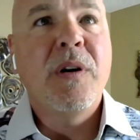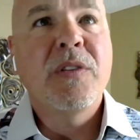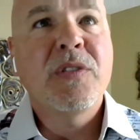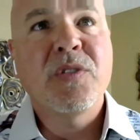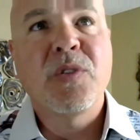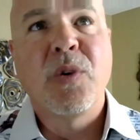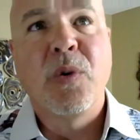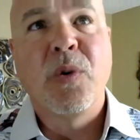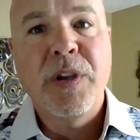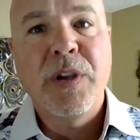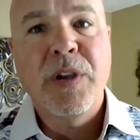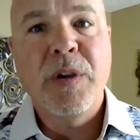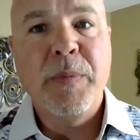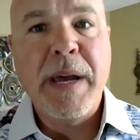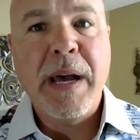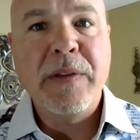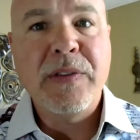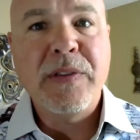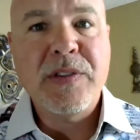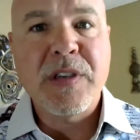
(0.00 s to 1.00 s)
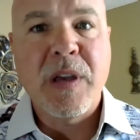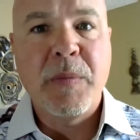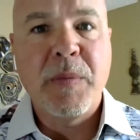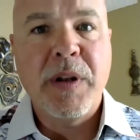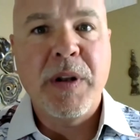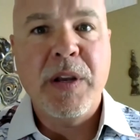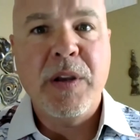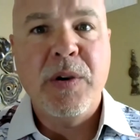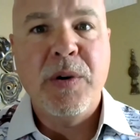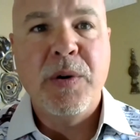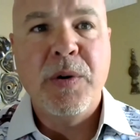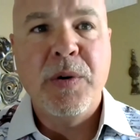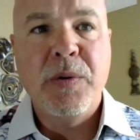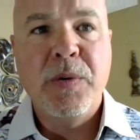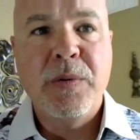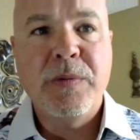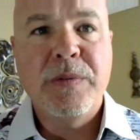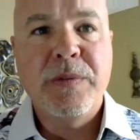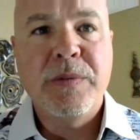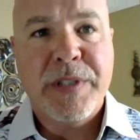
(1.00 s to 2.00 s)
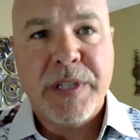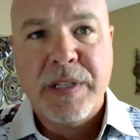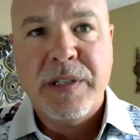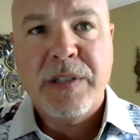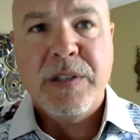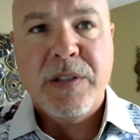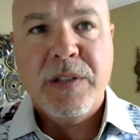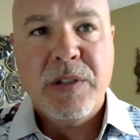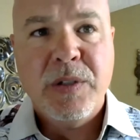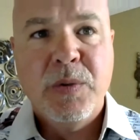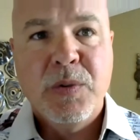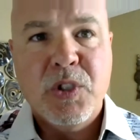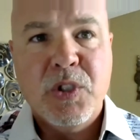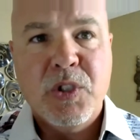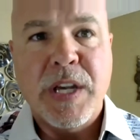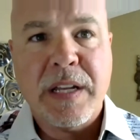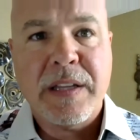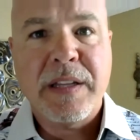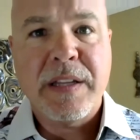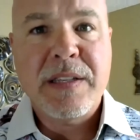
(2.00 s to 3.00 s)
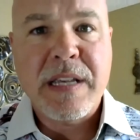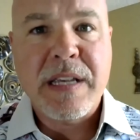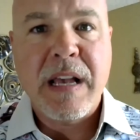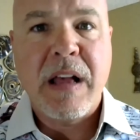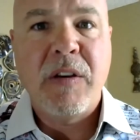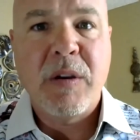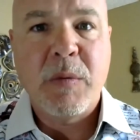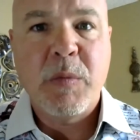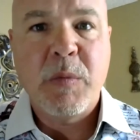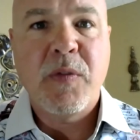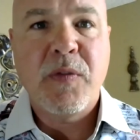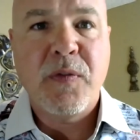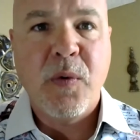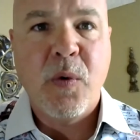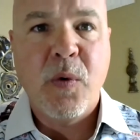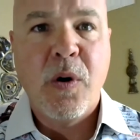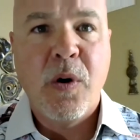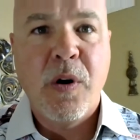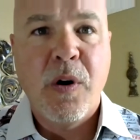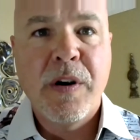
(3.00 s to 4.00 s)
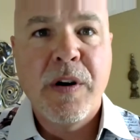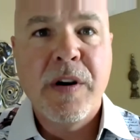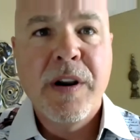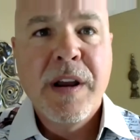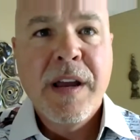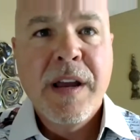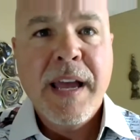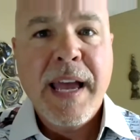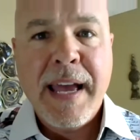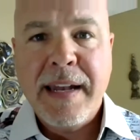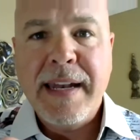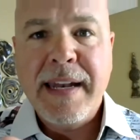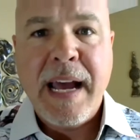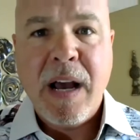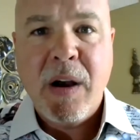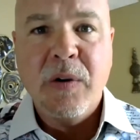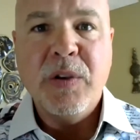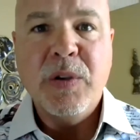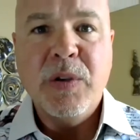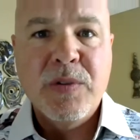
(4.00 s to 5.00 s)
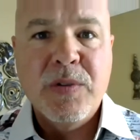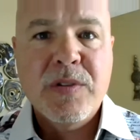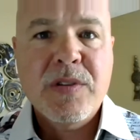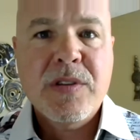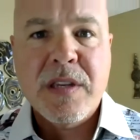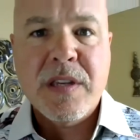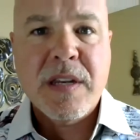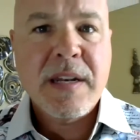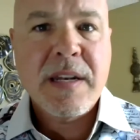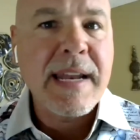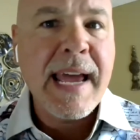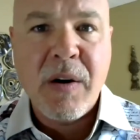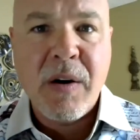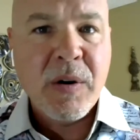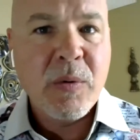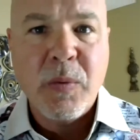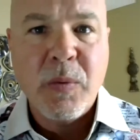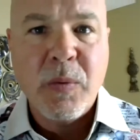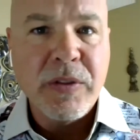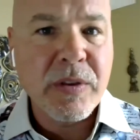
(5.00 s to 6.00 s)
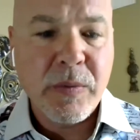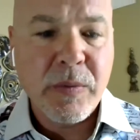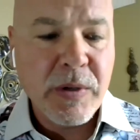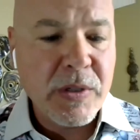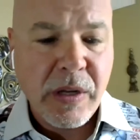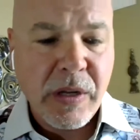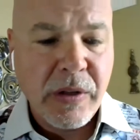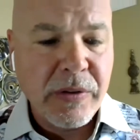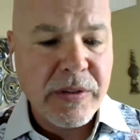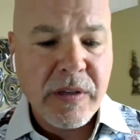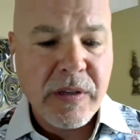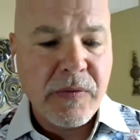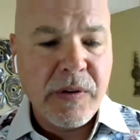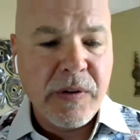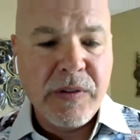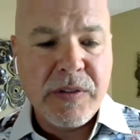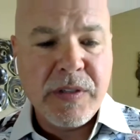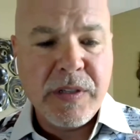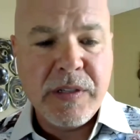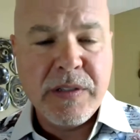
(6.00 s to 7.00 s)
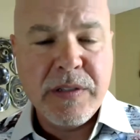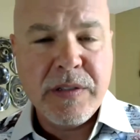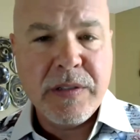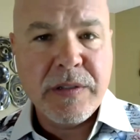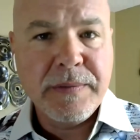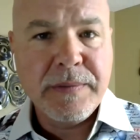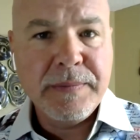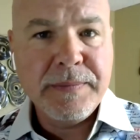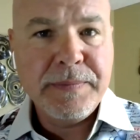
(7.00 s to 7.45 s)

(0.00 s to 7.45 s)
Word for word: a story about somebody who didn't use checklist selling before and now uses it now and what the result difference is.